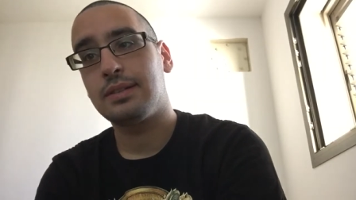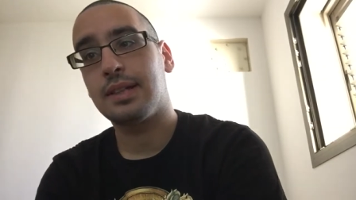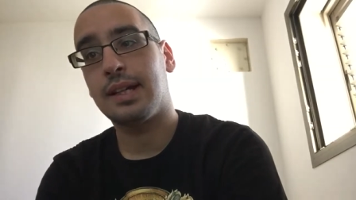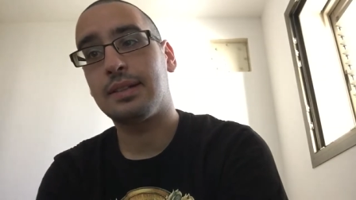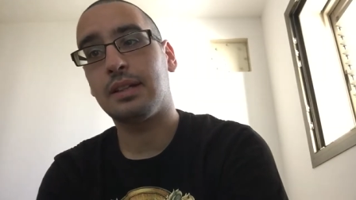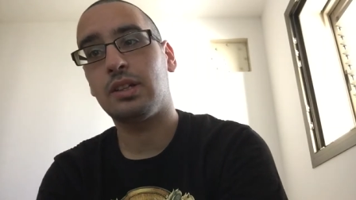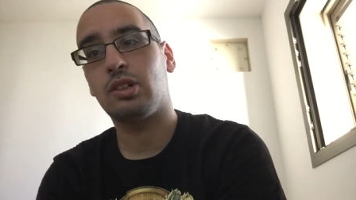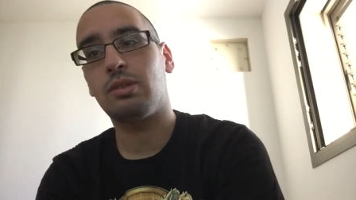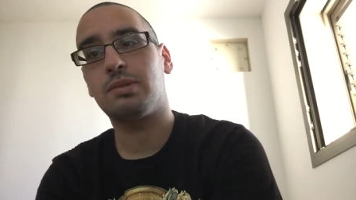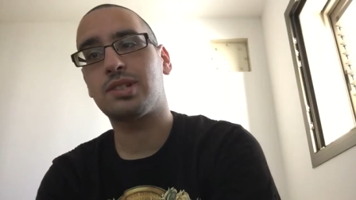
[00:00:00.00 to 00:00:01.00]
that it
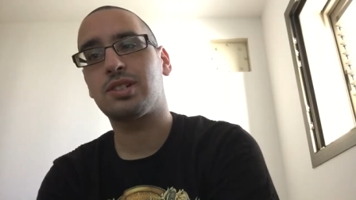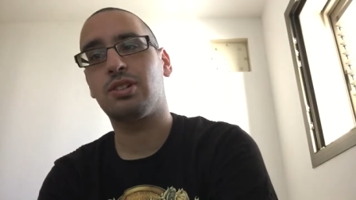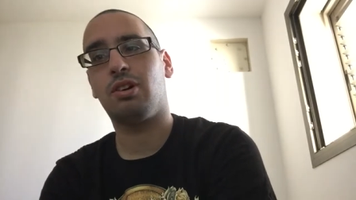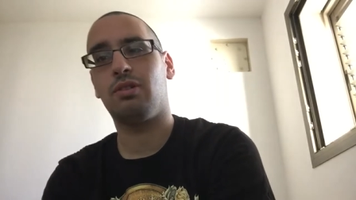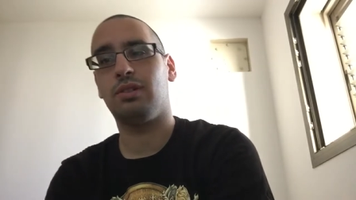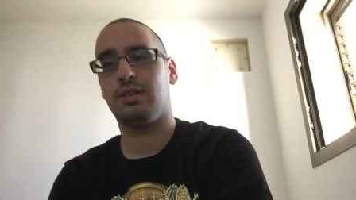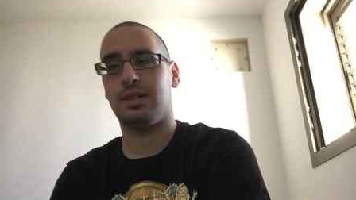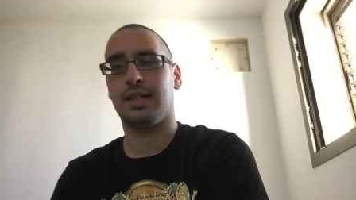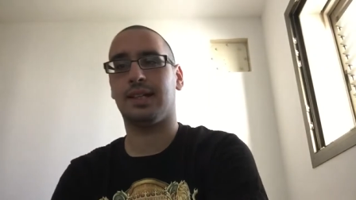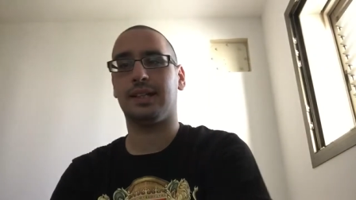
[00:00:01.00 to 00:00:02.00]
almost torn
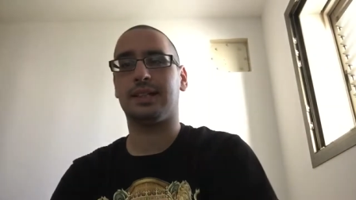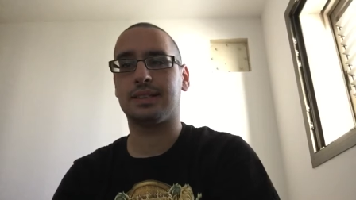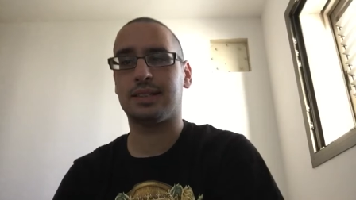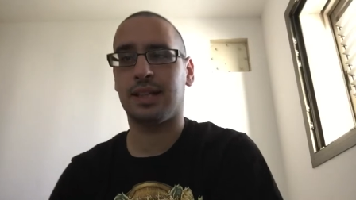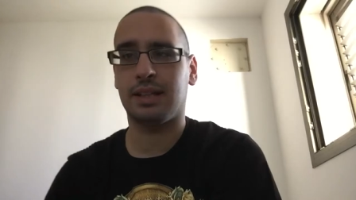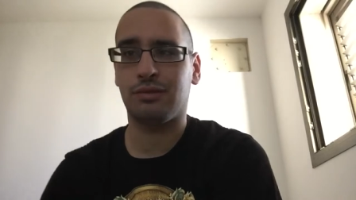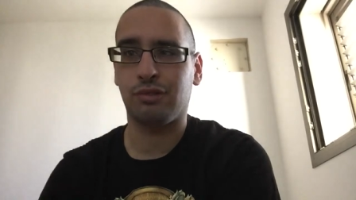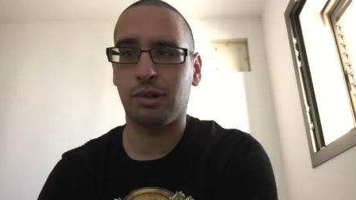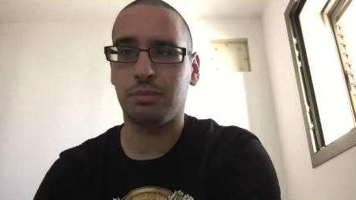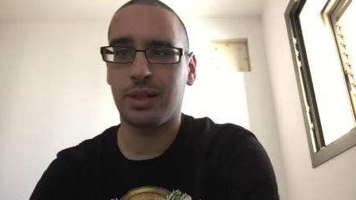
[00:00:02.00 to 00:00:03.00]
the Greek state
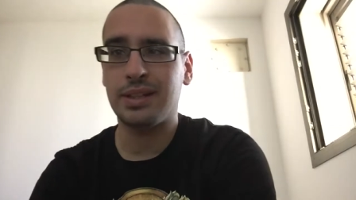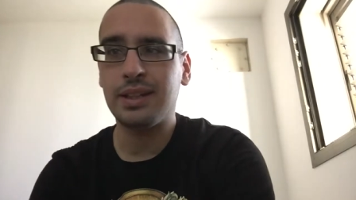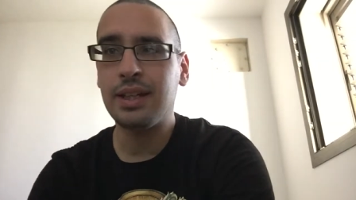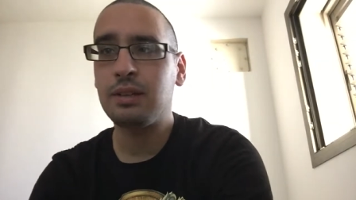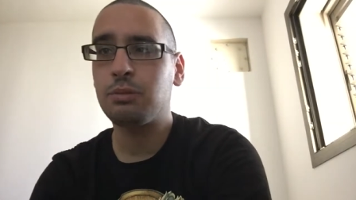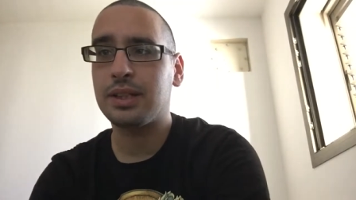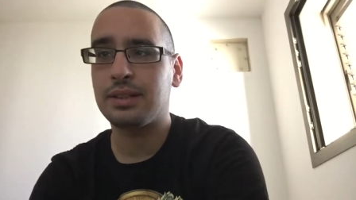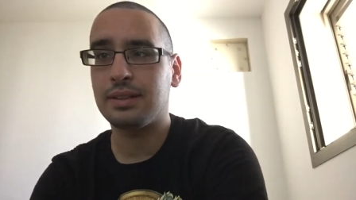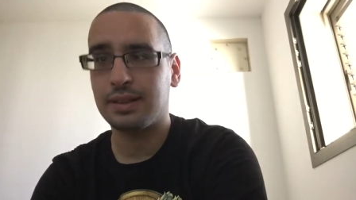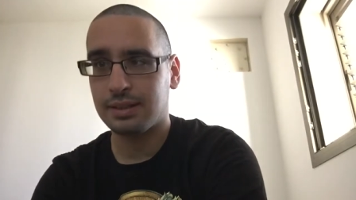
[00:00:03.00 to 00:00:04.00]
from within with
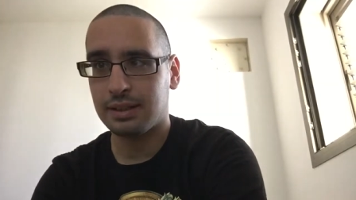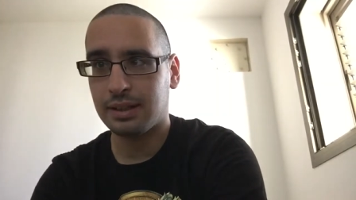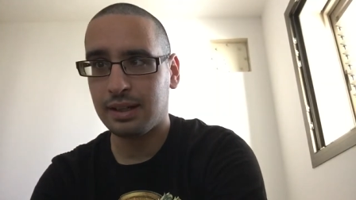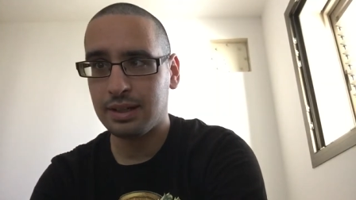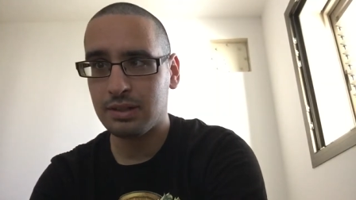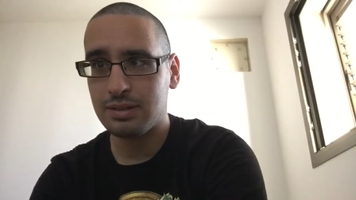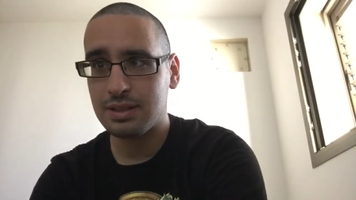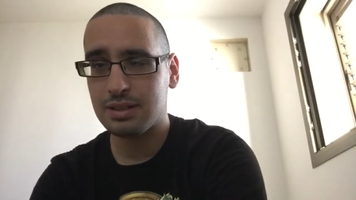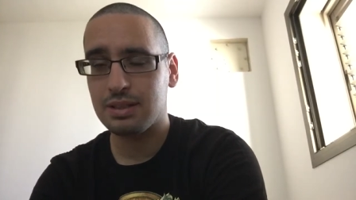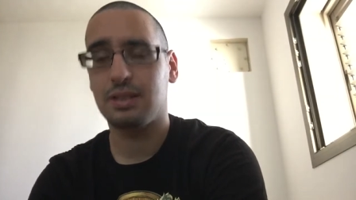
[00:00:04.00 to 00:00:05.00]
internal
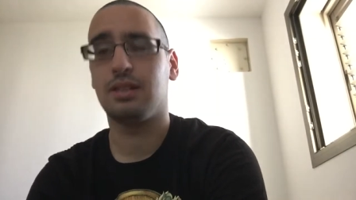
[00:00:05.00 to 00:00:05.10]
riots,